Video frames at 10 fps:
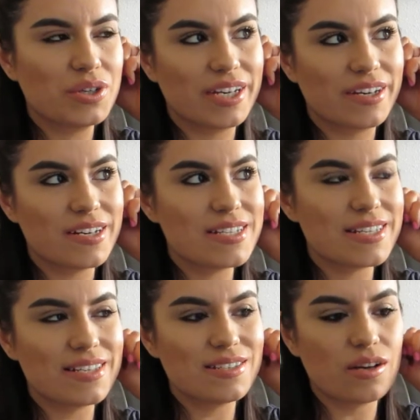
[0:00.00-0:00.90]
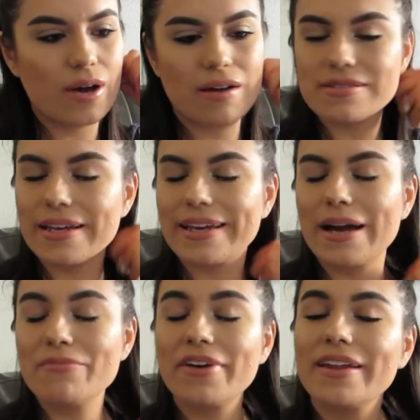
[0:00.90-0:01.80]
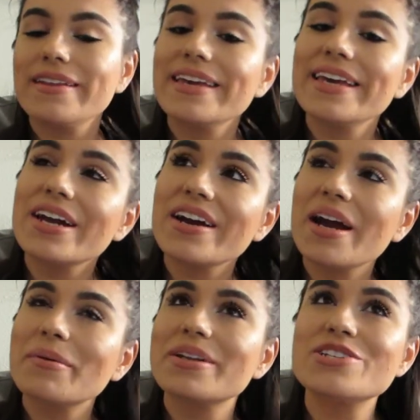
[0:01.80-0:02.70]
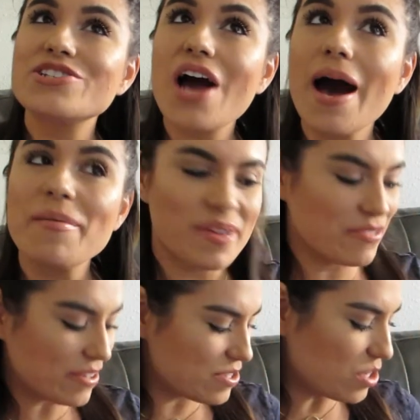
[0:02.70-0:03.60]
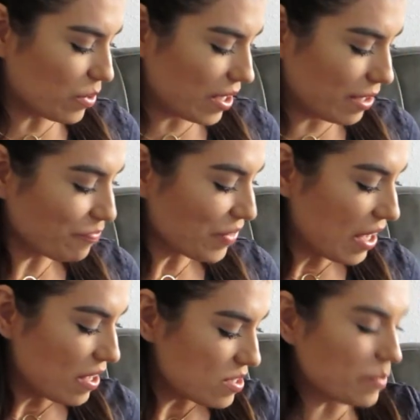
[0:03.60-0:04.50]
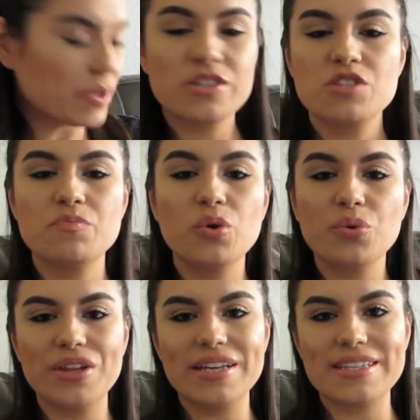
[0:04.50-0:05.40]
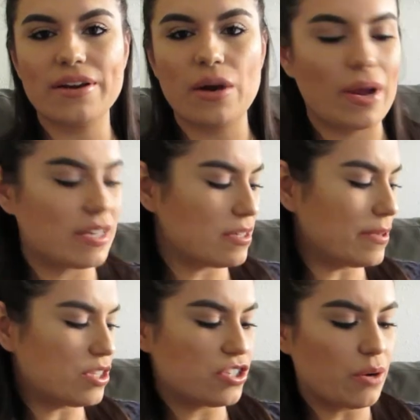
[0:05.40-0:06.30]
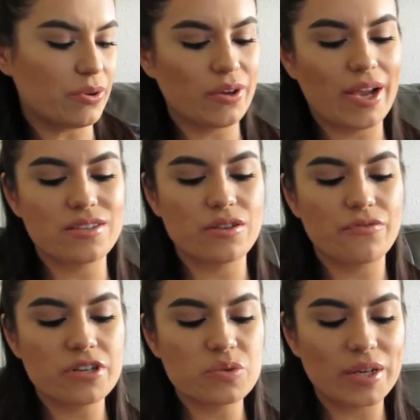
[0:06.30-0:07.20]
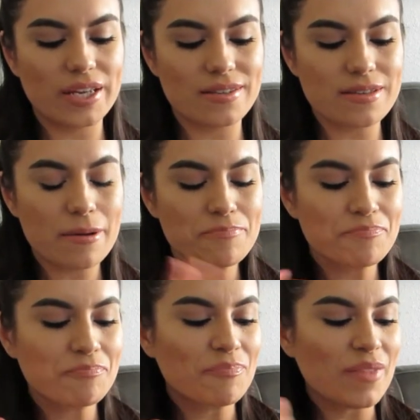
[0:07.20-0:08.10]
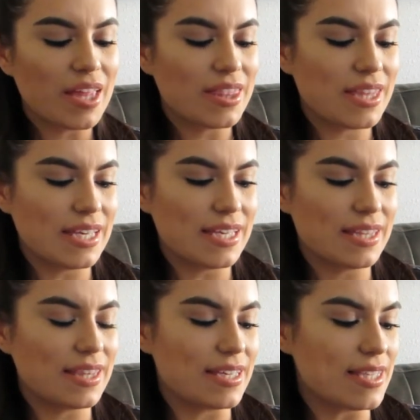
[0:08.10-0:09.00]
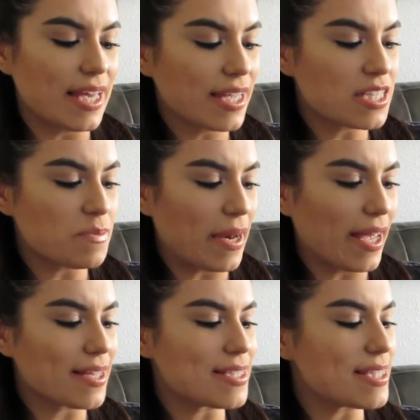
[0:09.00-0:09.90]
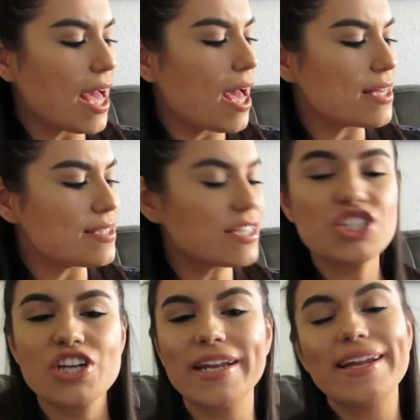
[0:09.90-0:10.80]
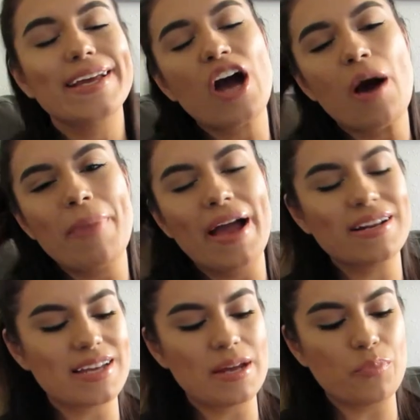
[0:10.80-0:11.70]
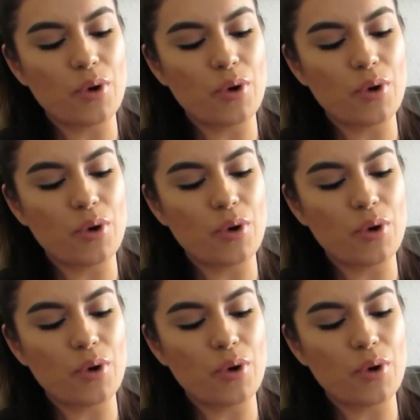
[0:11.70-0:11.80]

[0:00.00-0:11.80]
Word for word: years. So I was like, I'm finally here. I'm gonna shop. It felt so good. So I'm gonna just pull things out at random and just share with you guys. So the first one is the this It Cosmetics uh, Sunshine in a Compact a